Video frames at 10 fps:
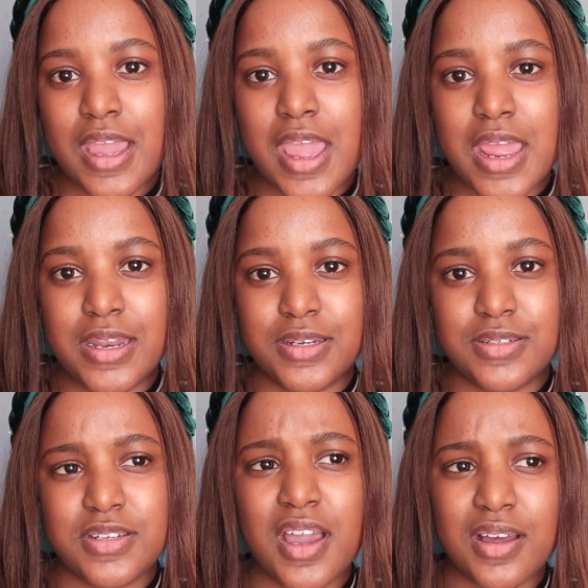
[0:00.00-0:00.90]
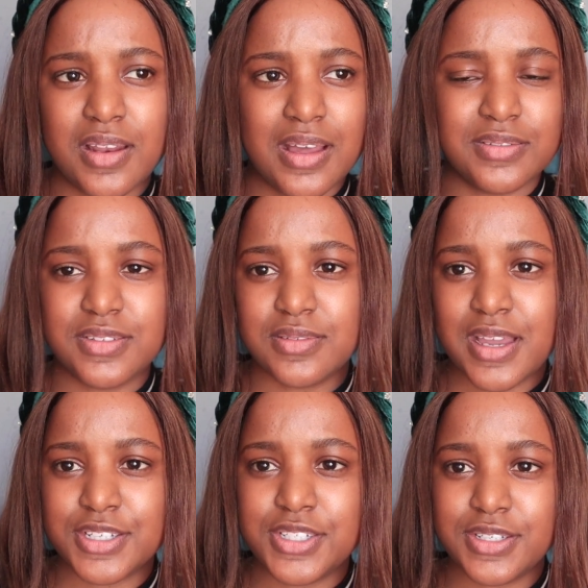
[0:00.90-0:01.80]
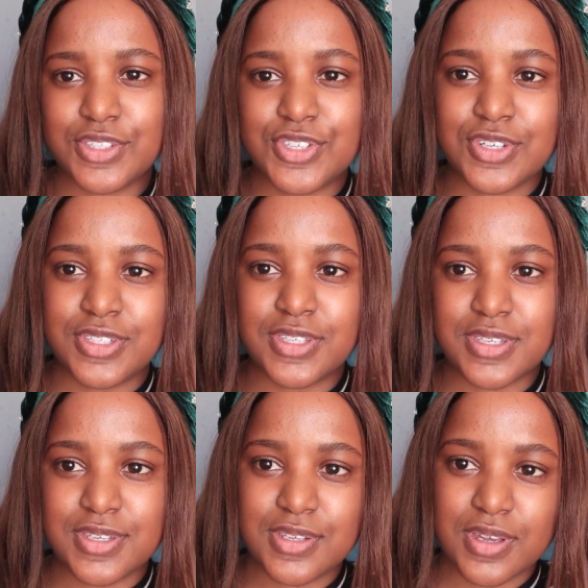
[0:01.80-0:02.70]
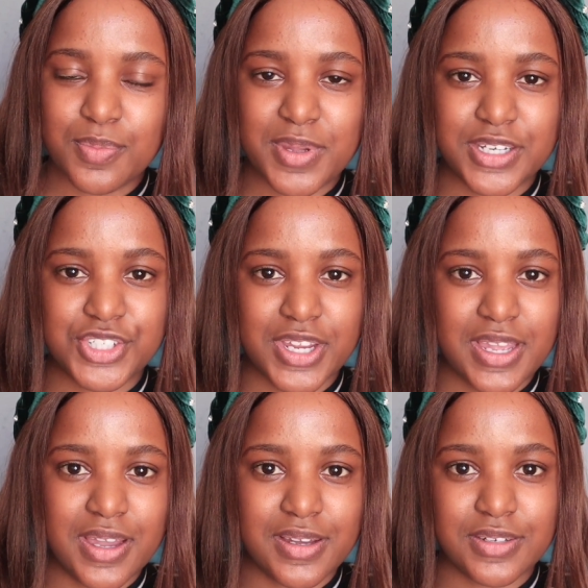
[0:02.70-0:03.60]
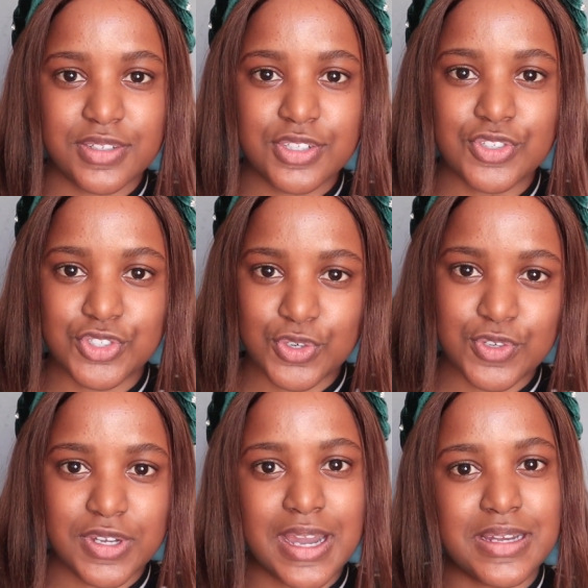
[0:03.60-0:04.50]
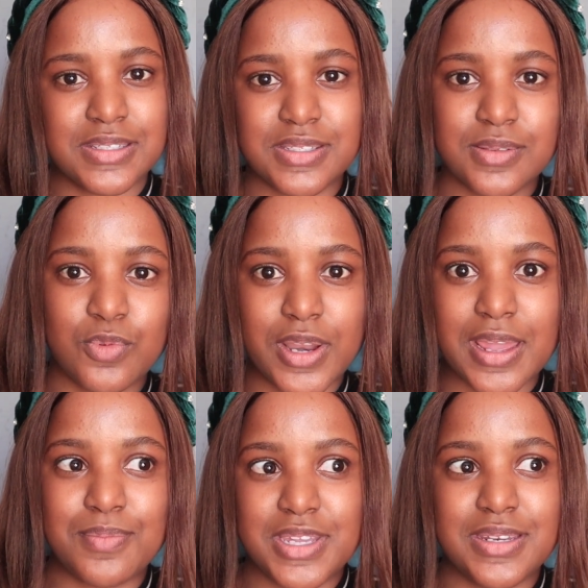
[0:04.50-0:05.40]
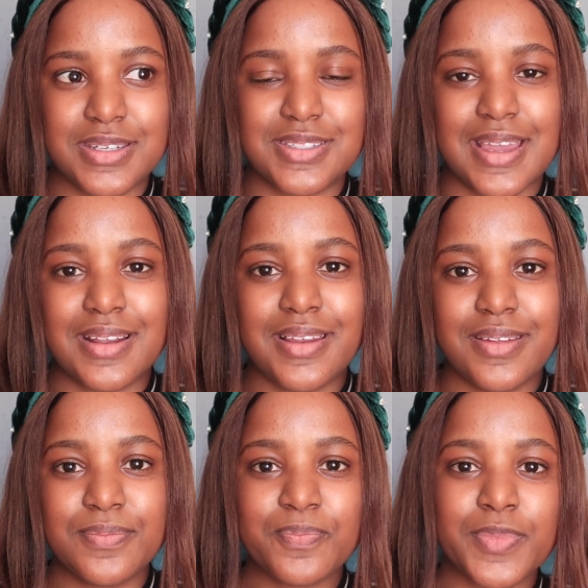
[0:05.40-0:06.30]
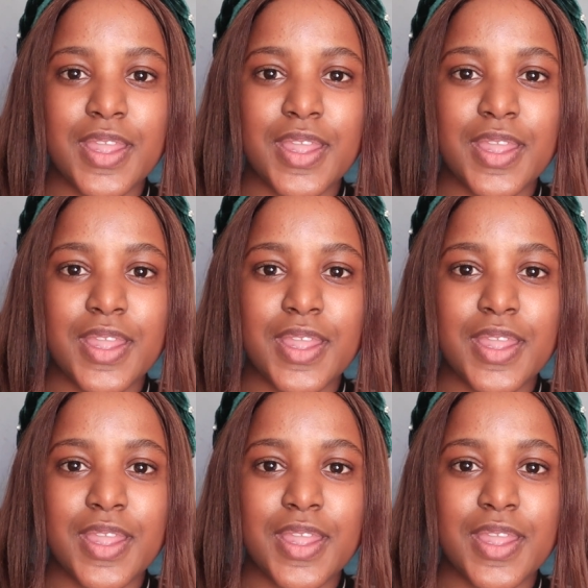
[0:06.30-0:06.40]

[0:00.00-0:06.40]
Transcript: And yeah, I'll actually insert a picture here to show you guys what I mean exactly.